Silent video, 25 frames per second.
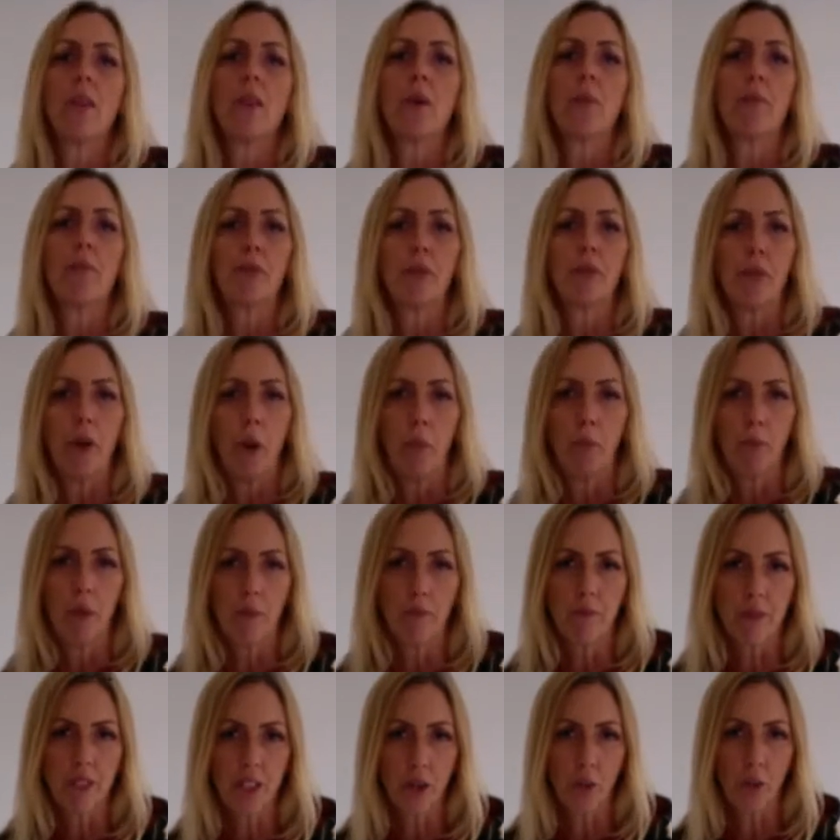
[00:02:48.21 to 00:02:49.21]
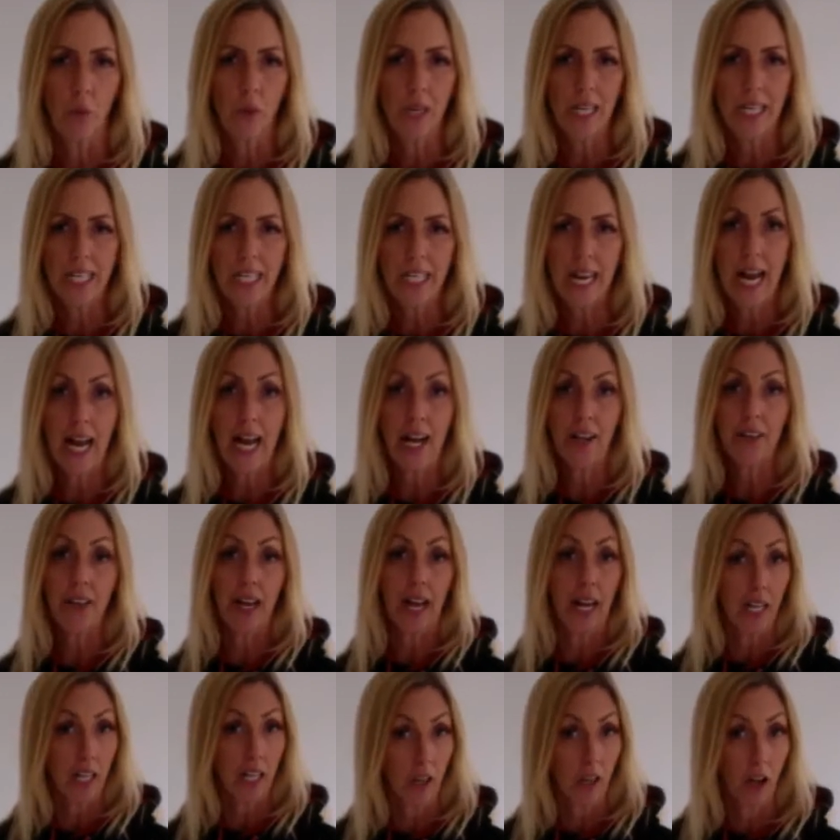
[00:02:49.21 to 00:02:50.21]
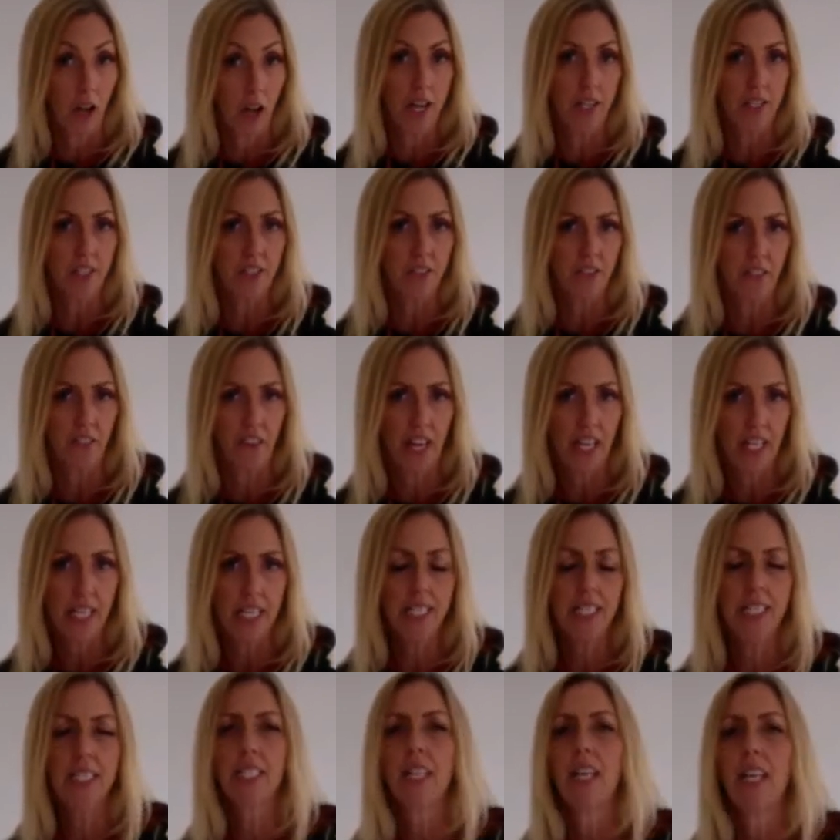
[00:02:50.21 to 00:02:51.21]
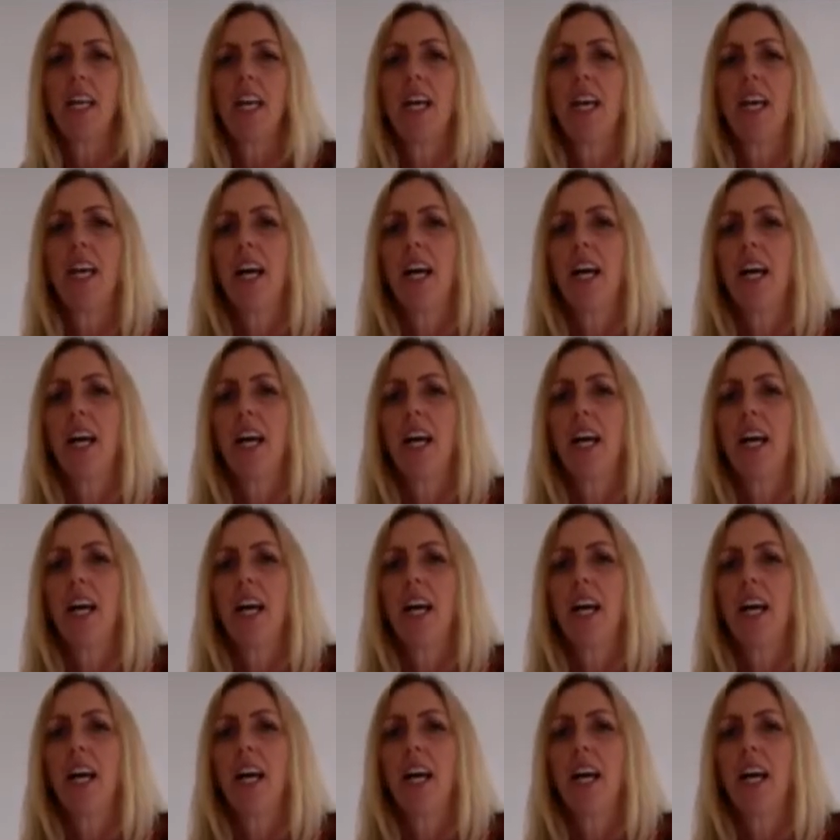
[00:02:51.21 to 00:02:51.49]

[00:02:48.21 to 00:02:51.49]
the problems that we and our clients face.